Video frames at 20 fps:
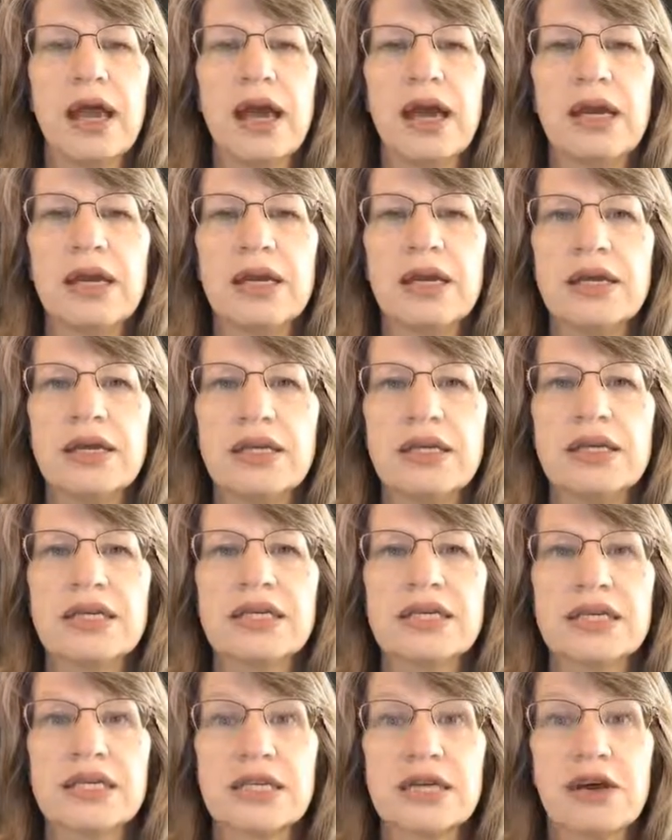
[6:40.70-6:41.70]
and he
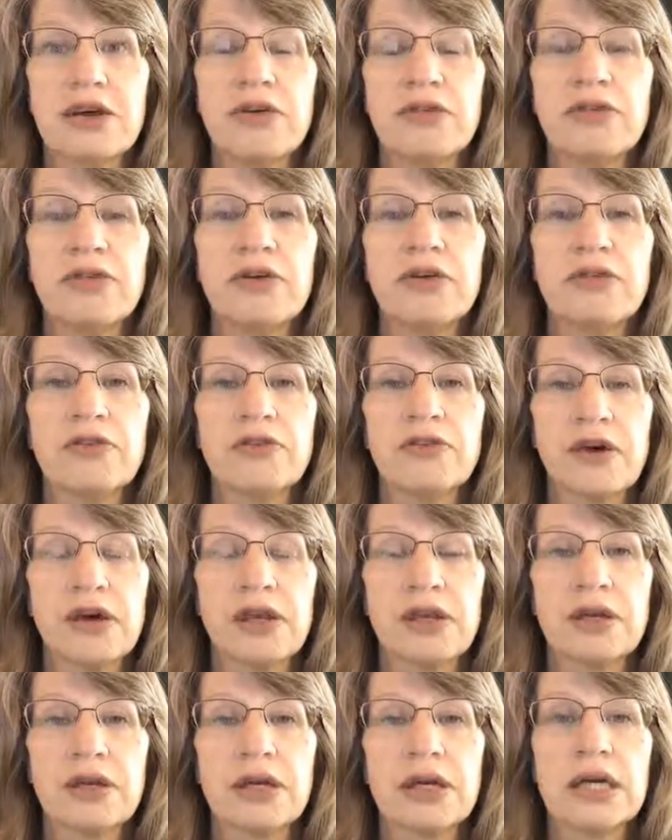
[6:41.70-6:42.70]
is
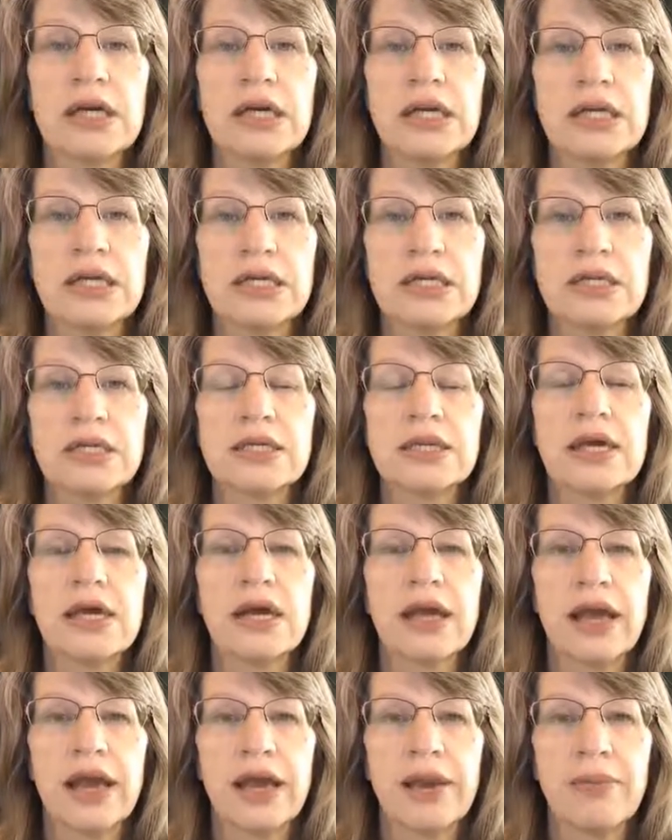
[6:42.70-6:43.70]
self-funding his
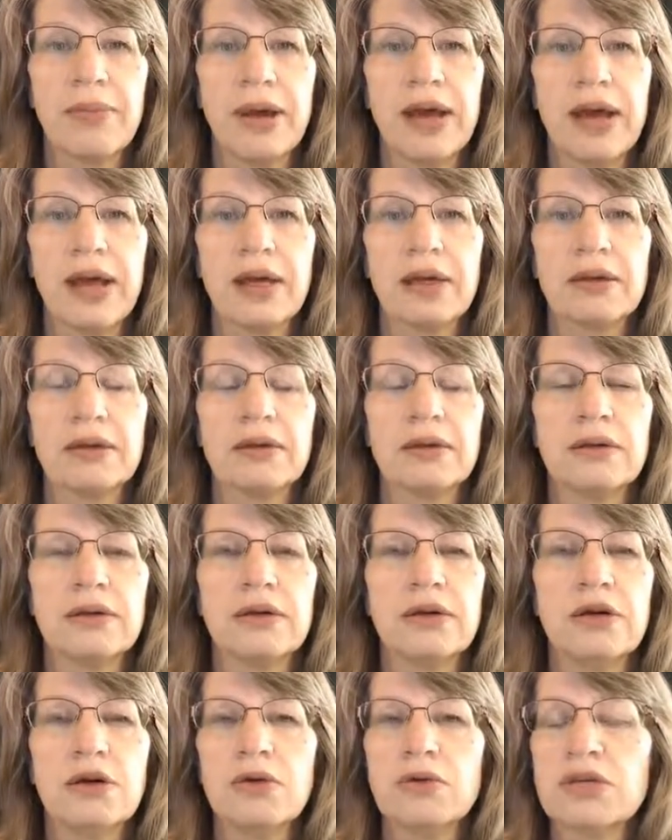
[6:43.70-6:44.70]
campaign,
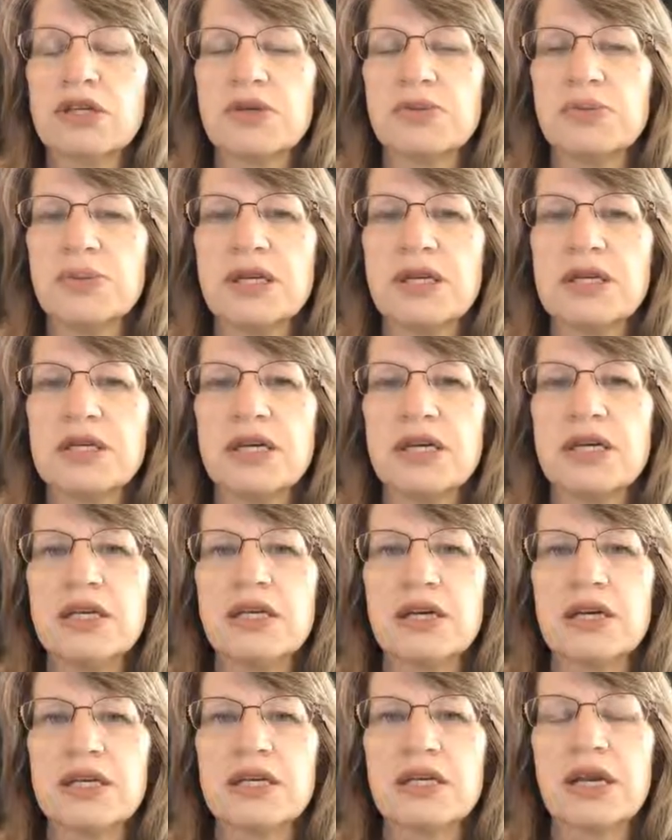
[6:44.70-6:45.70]
which means he
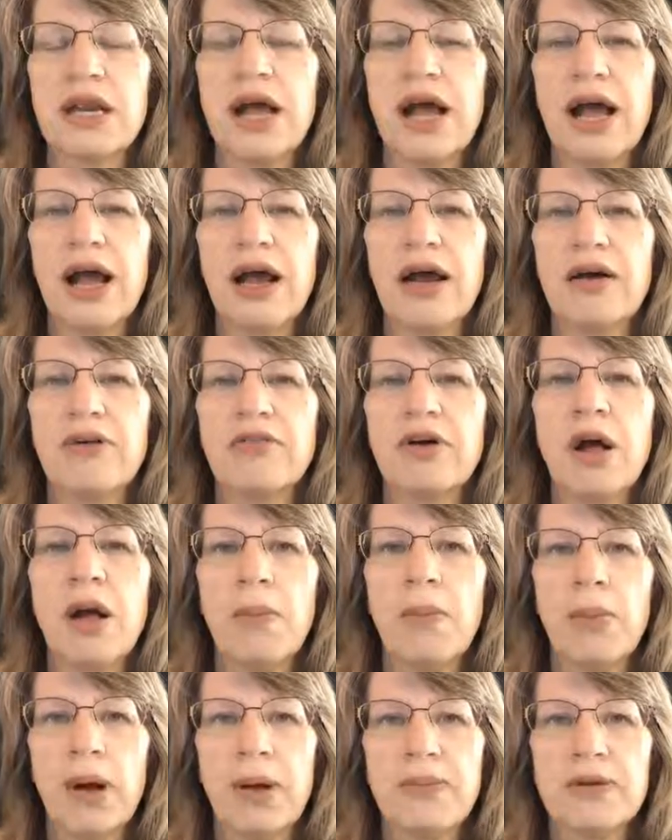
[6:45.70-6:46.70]
doesn't have
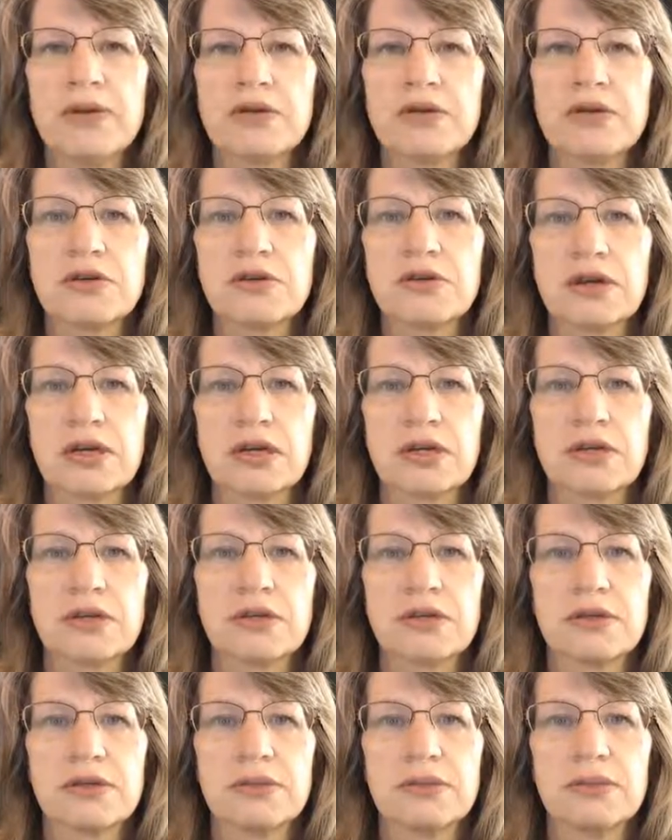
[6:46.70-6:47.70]
puppet strings.